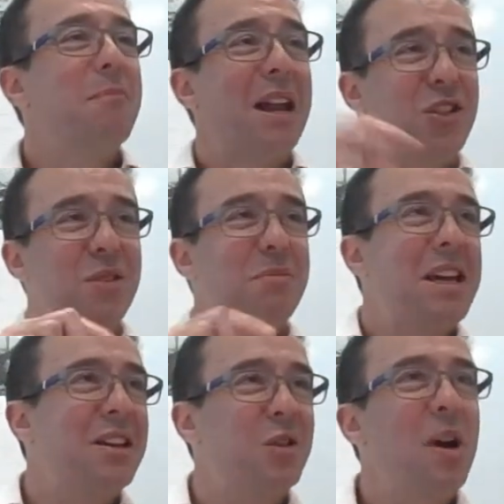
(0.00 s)
managed to
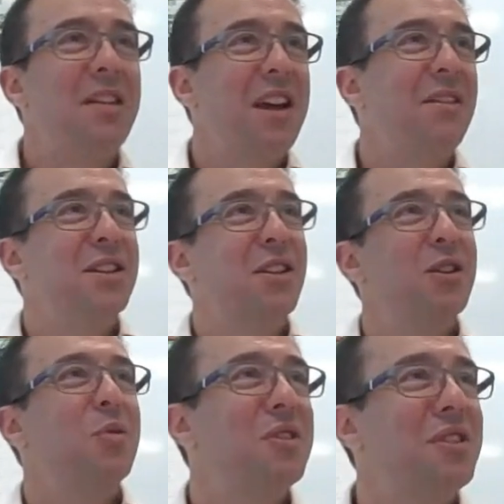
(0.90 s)
make its way there in
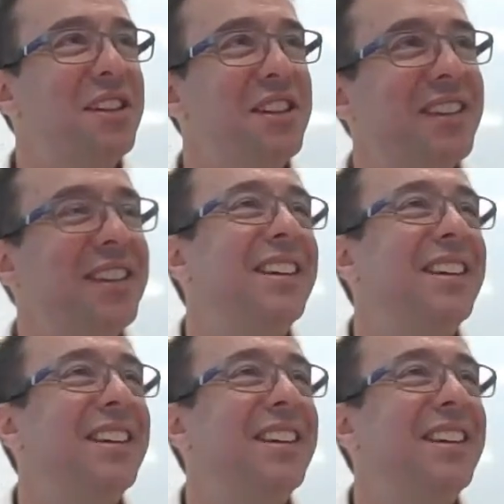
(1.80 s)
such quantities.